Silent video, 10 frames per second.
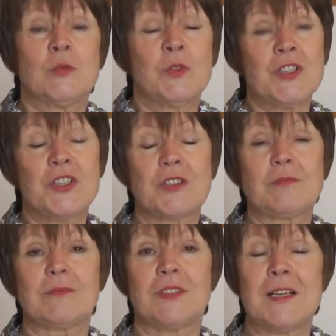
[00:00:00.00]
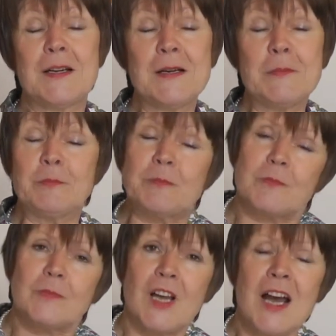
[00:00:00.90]
which I
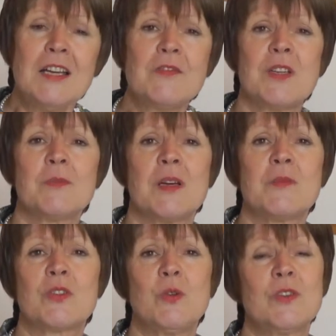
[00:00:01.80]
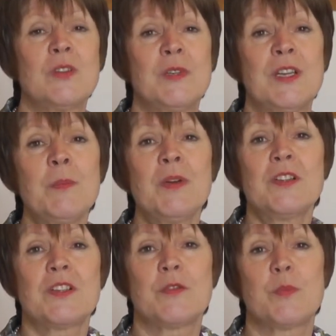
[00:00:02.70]
have sometimes called the
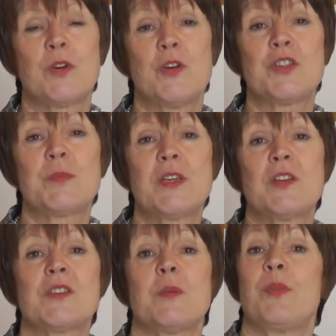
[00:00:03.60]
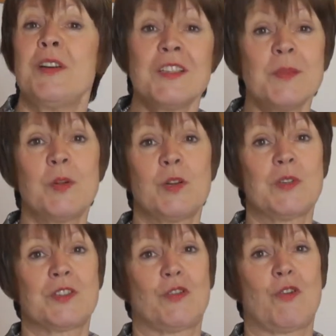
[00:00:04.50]
manipulative approach, because the principle
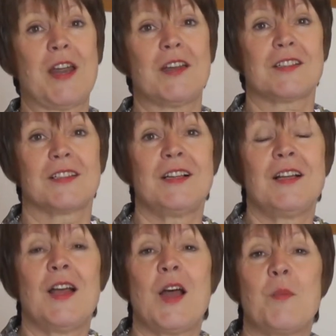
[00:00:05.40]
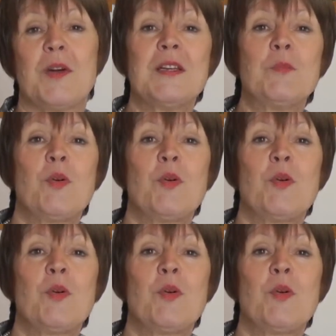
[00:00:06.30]
was great, but in